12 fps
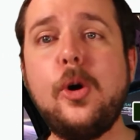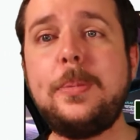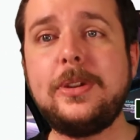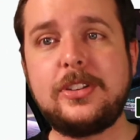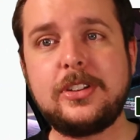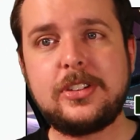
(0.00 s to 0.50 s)

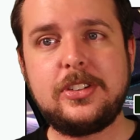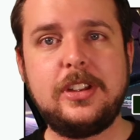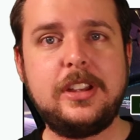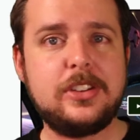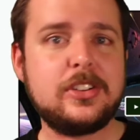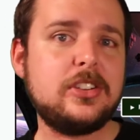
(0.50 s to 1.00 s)
it
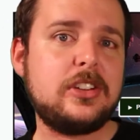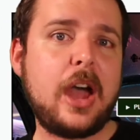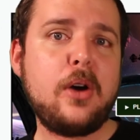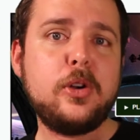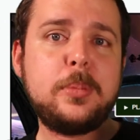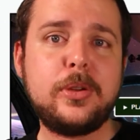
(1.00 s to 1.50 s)
succeeds, because
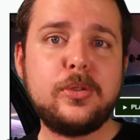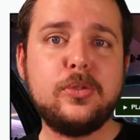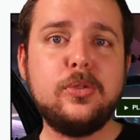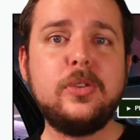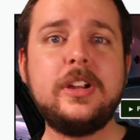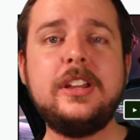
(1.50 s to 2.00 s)
that would be
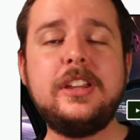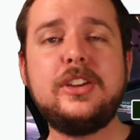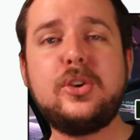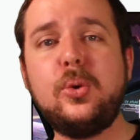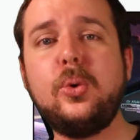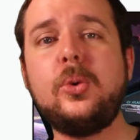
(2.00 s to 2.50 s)
really
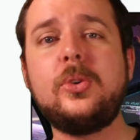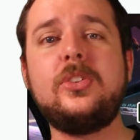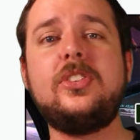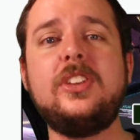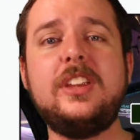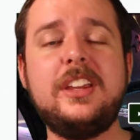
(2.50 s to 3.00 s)
cool to
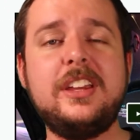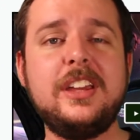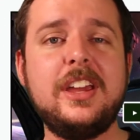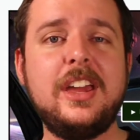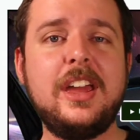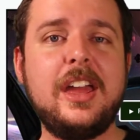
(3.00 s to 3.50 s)
see
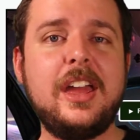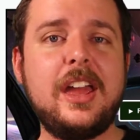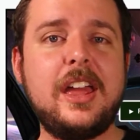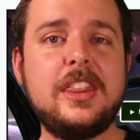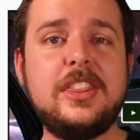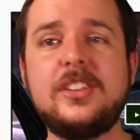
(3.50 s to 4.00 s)

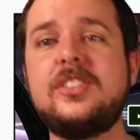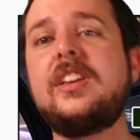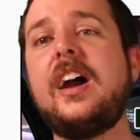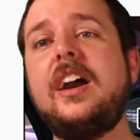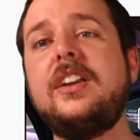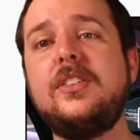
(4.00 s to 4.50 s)
this
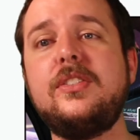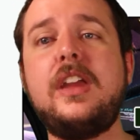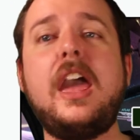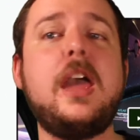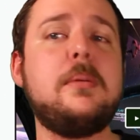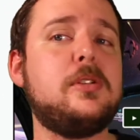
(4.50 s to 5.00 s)
kind of game.